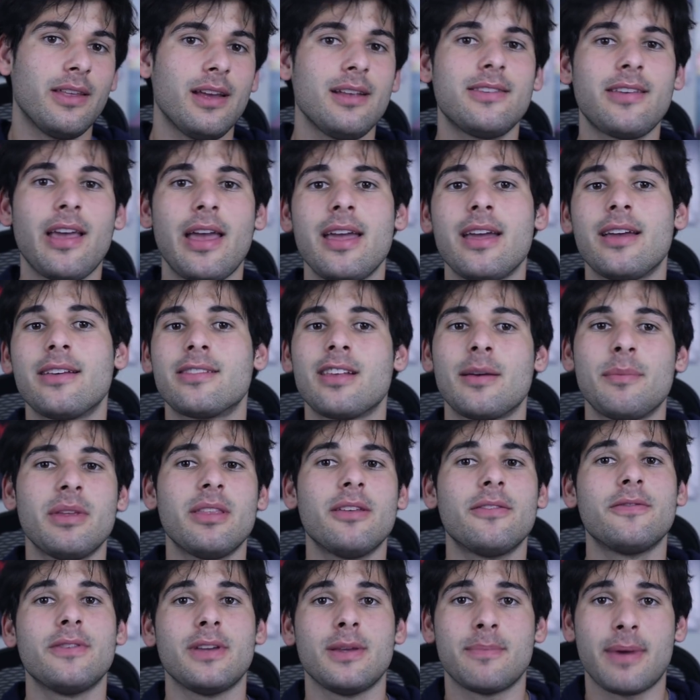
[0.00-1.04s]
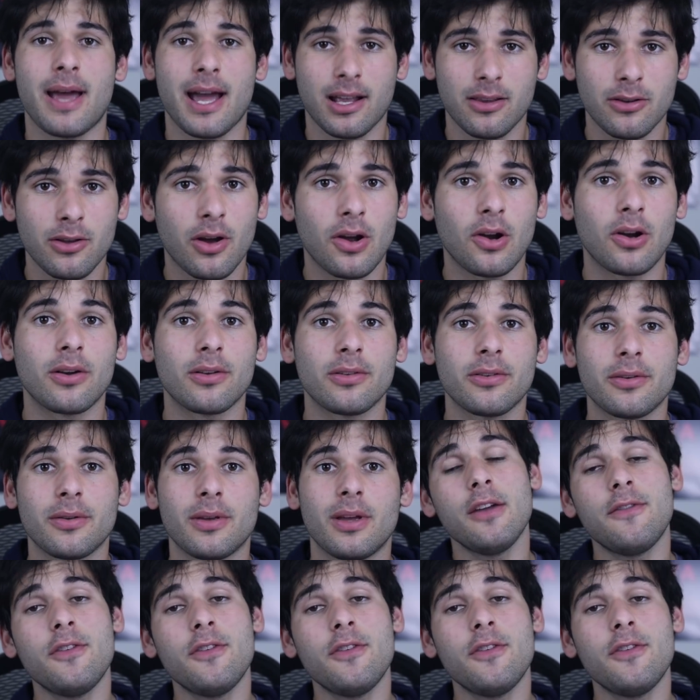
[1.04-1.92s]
they take some of the feedback to heart.